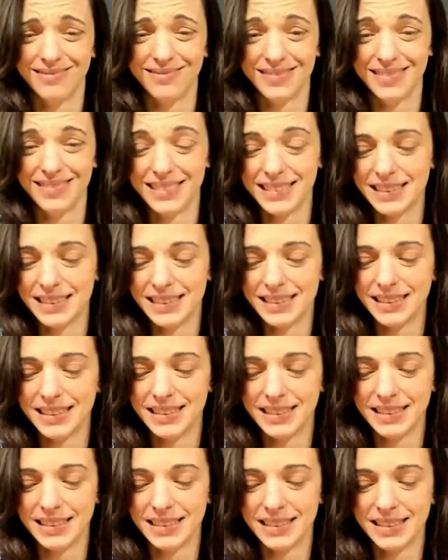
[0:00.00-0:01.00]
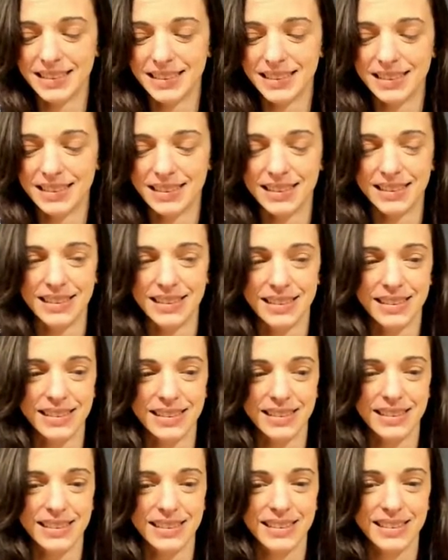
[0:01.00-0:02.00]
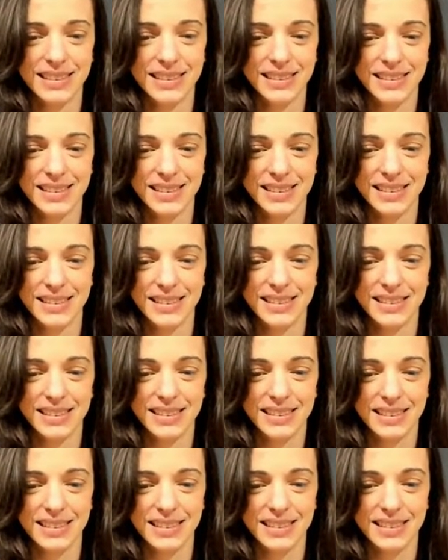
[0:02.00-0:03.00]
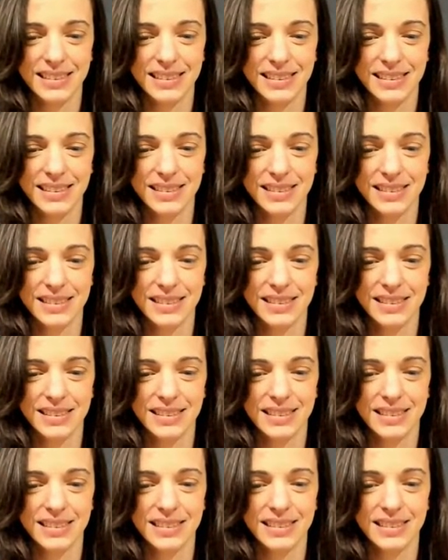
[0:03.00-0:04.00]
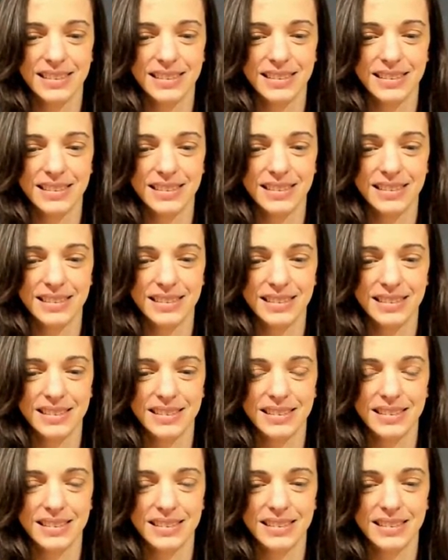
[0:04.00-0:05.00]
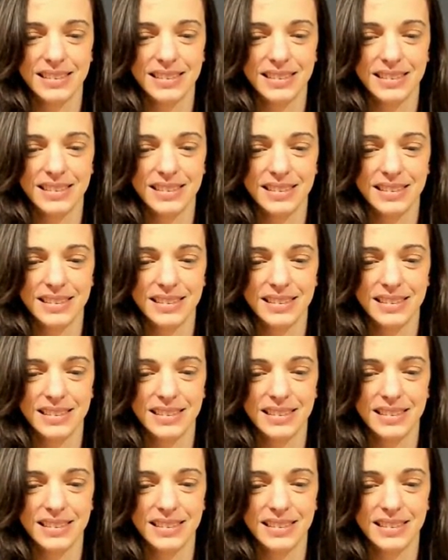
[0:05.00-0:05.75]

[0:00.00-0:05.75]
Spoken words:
(silent)